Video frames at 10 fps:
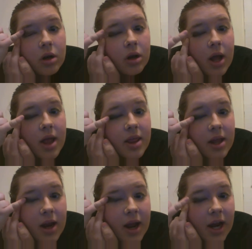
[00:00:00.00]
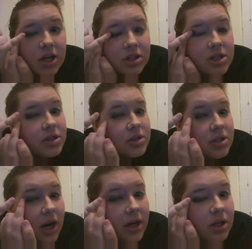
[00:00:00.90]
And then I actually do
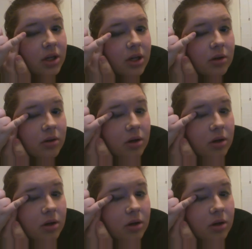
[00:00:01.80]
try to do